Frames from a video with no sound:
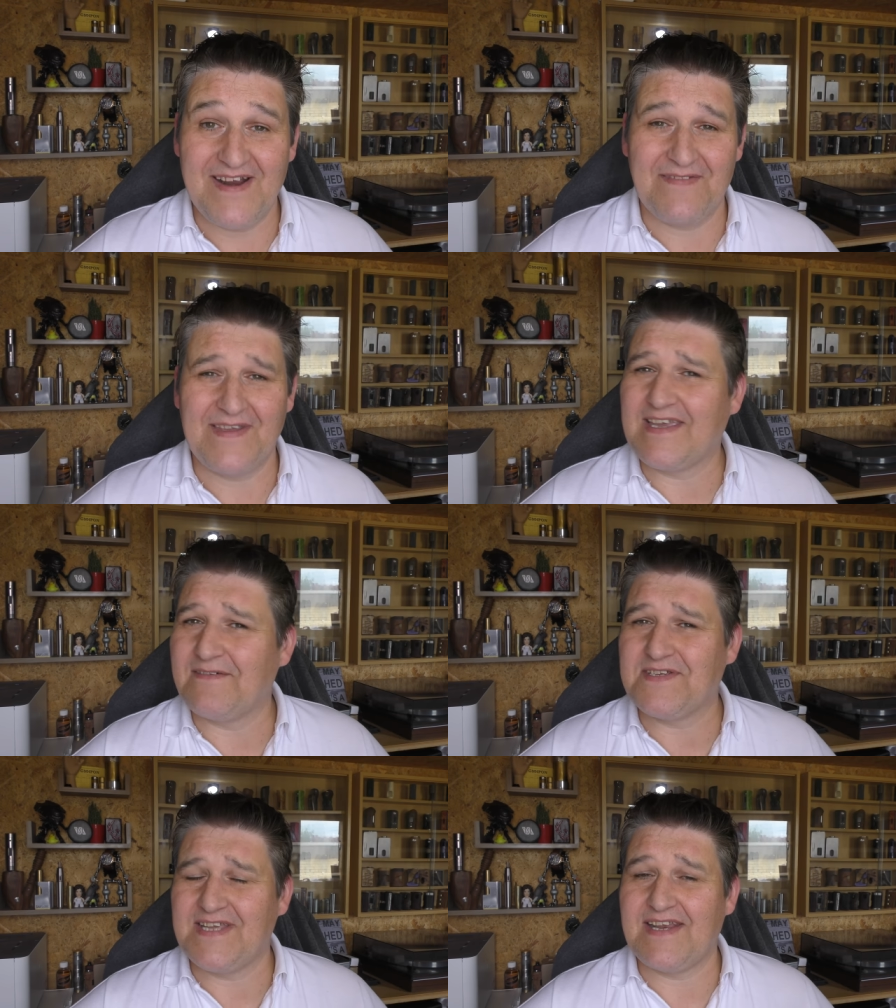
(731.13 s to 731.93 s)
I think
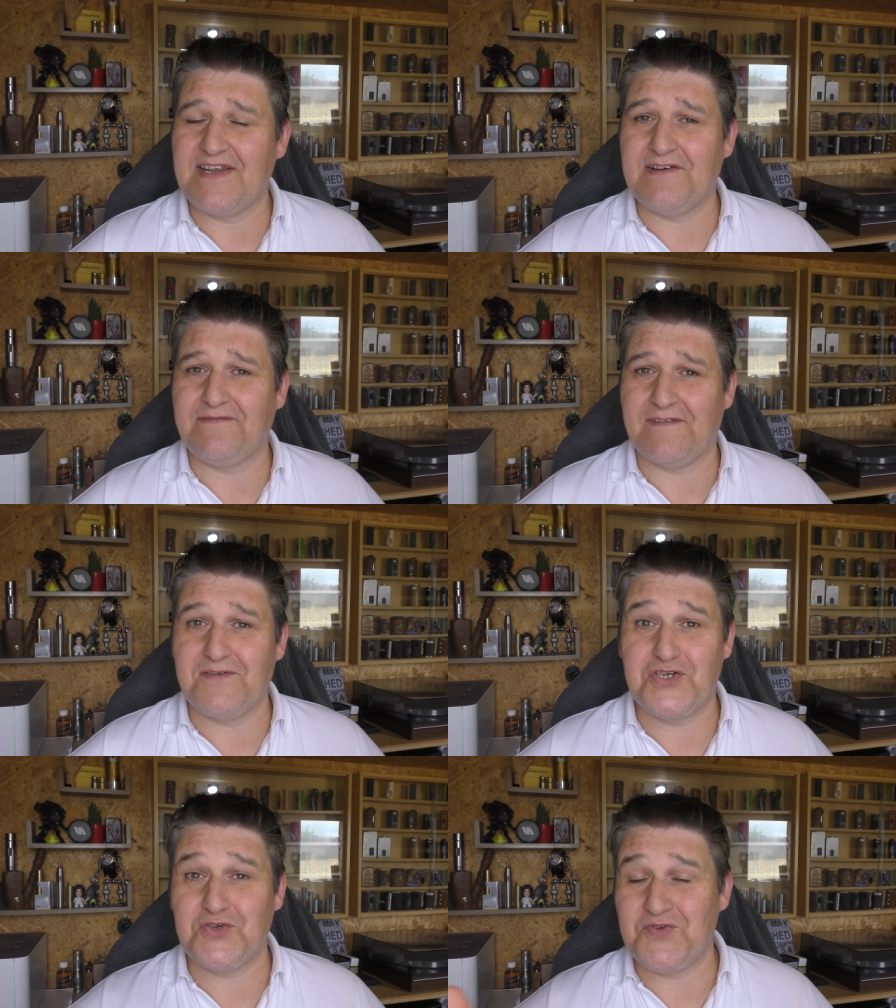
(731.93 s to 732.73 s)
I've said enough. I've
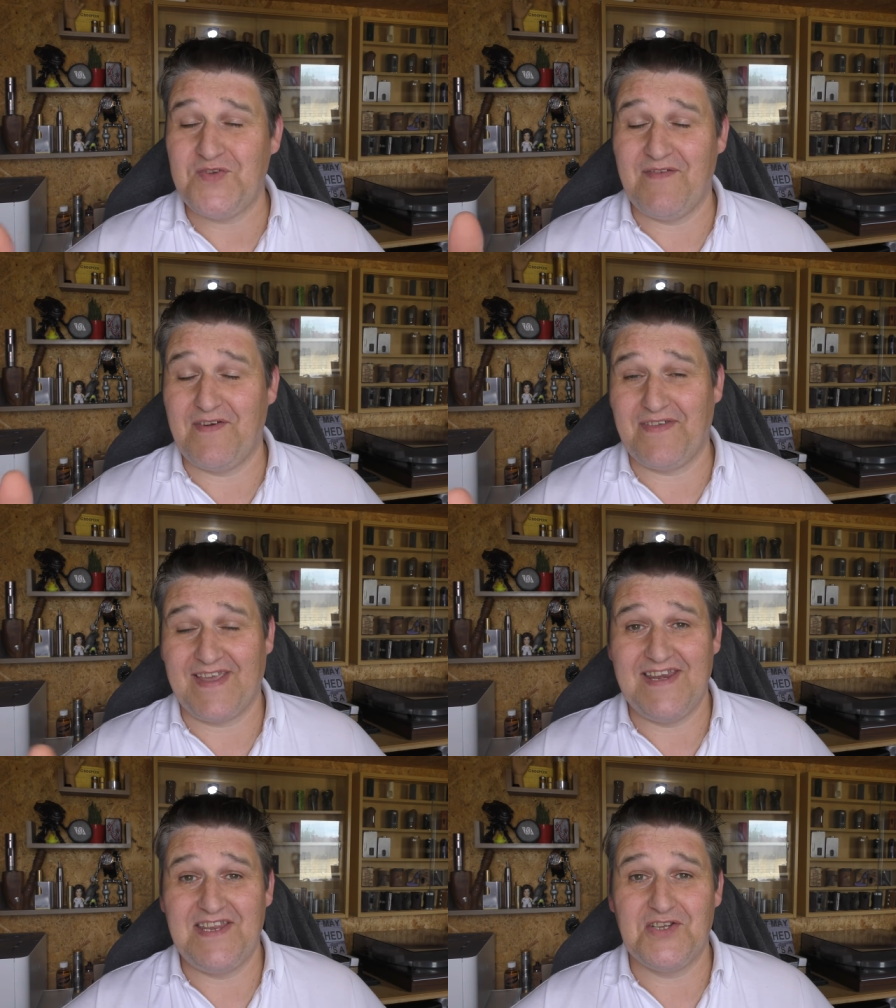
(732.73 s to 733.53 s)
shown you everything
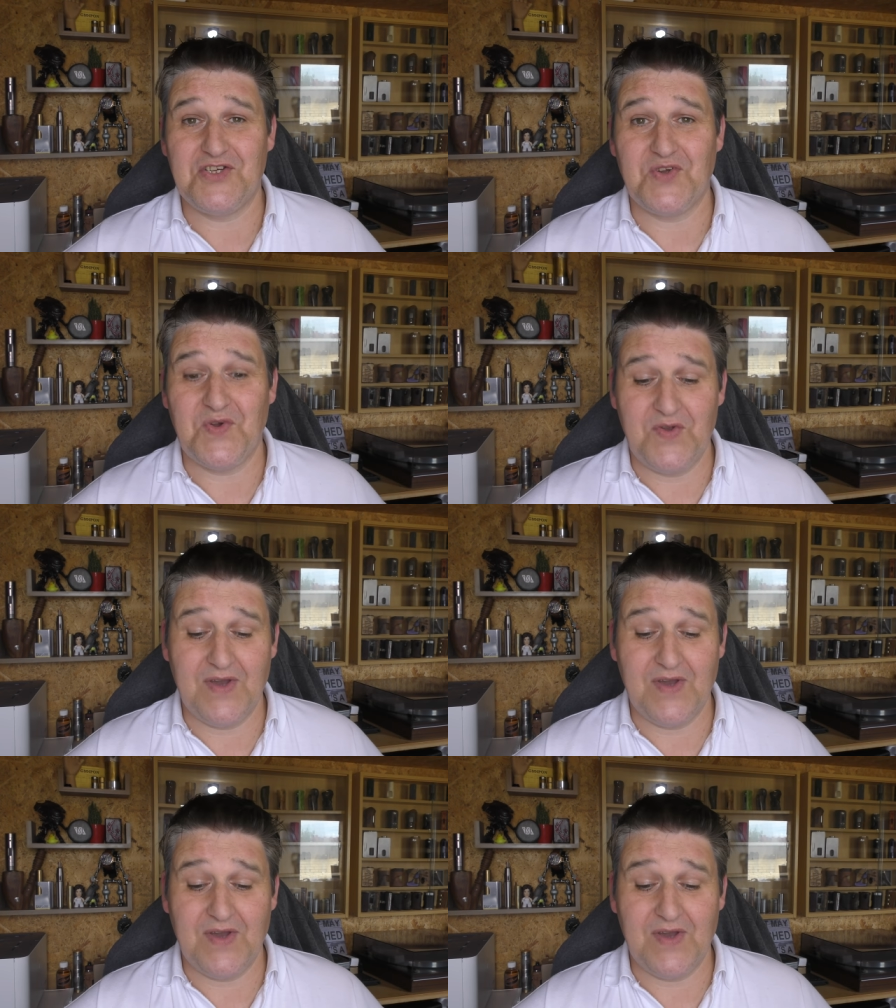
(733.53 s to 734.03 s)
I need to show you.